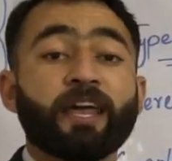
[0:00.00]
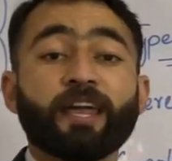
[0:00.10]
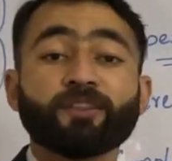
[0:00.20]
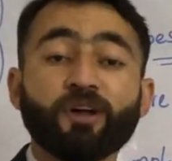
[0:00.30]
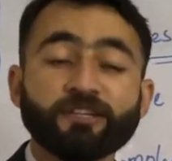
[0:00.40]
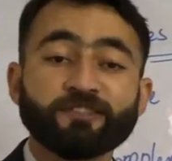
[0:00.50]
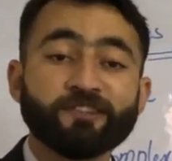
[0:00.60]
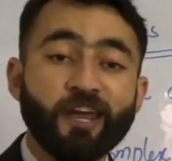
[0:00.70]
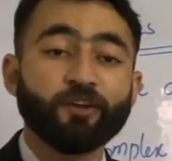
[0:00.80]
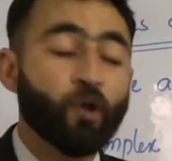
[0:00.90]
cannot
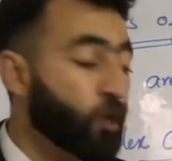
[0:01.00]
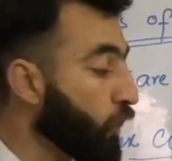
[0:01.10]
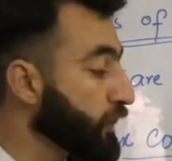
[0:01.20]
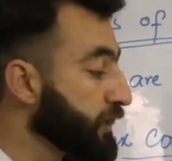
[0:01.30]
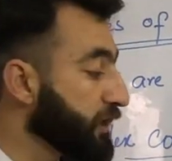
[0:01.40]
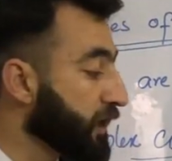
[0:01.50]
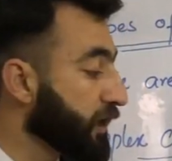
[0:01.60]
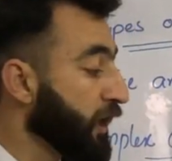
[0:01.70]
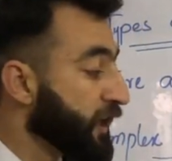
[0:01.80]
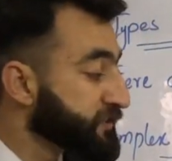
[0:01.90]
stand alone here.